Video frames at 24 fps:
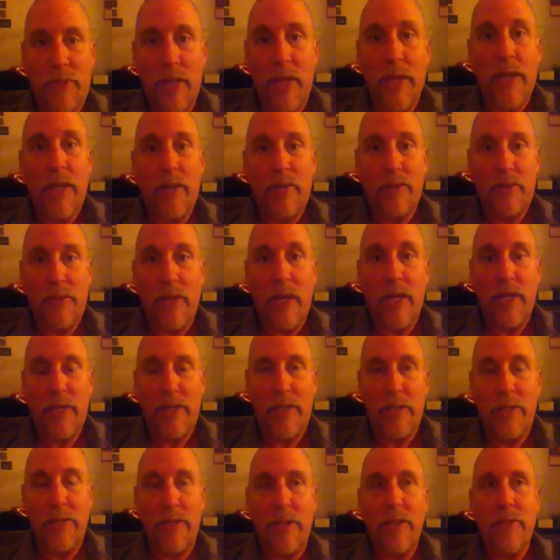stand outside
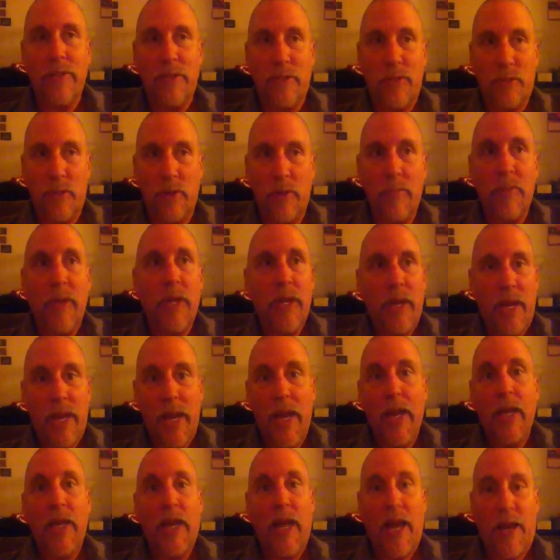in a thunderstorm
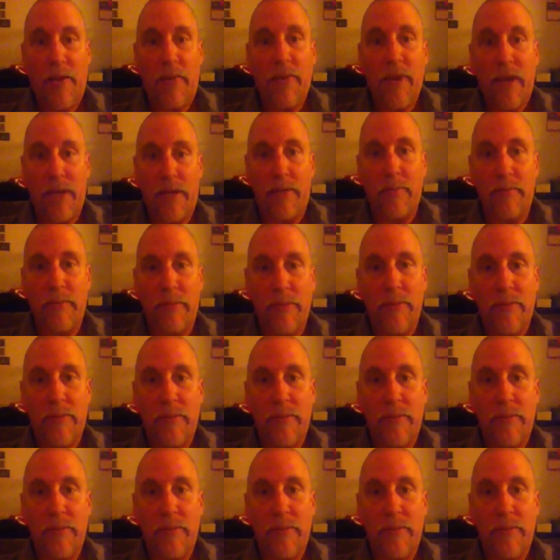and laugh at them